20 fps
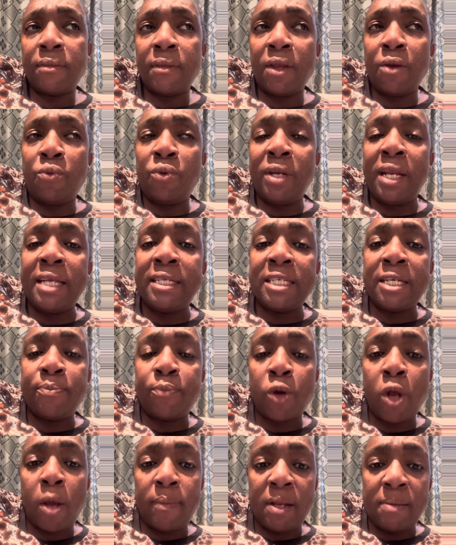related
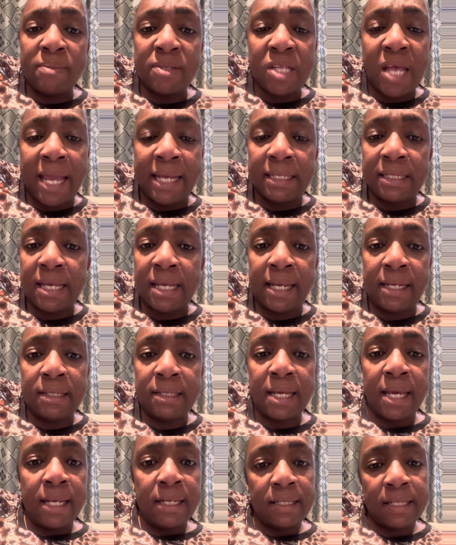problems, sight
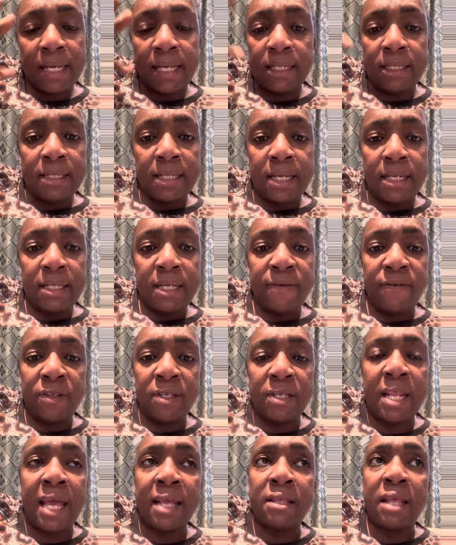and
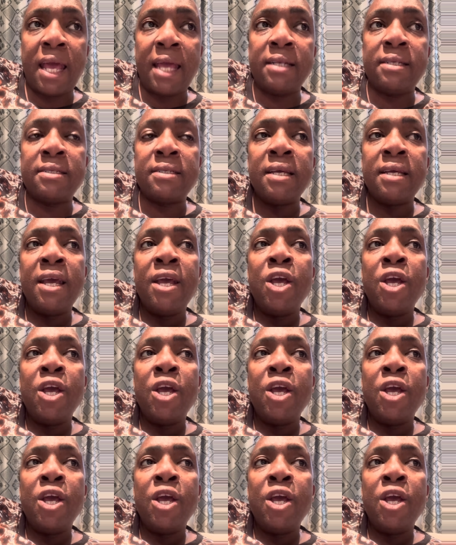everything like that.